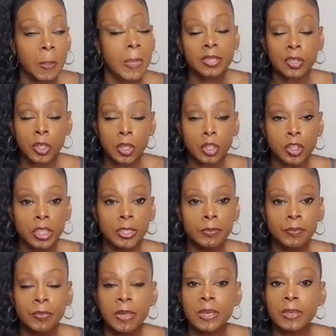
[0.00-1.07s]
My
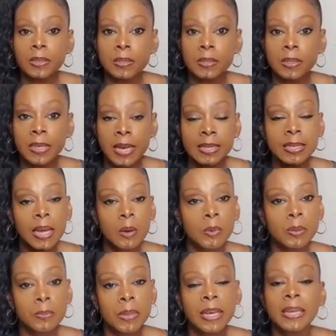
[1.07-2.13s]
surgeon sat down
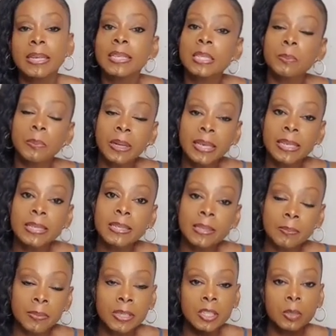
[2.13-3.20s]
with me and explained something